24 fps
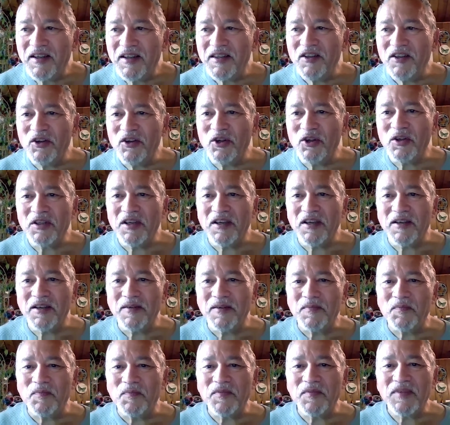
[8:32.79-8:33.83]
the Earl
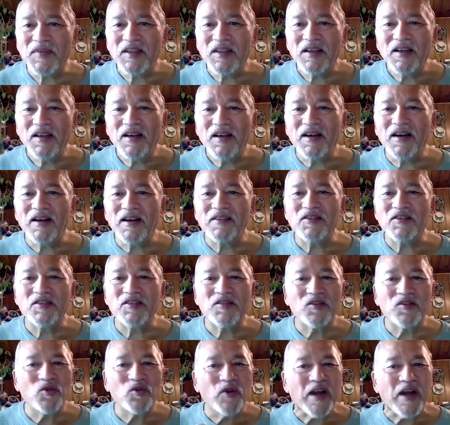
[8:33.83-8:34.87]
King, uh,
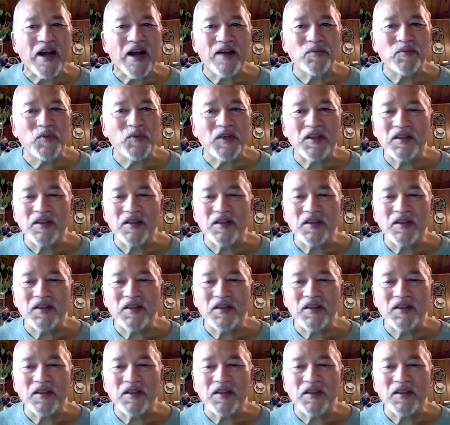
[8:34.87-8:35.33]
just grabbed me.